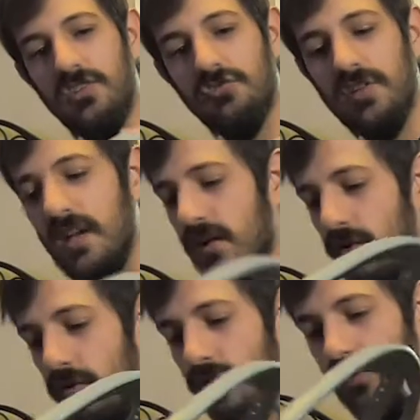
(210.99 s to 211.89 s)

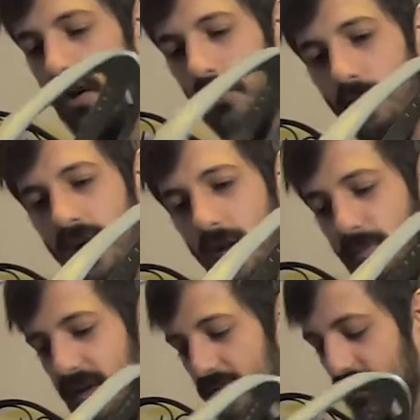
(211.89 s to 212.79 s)
stringing holes all the way
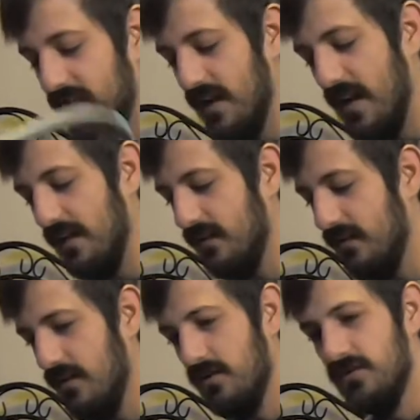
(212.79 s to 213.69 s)
up and down the side,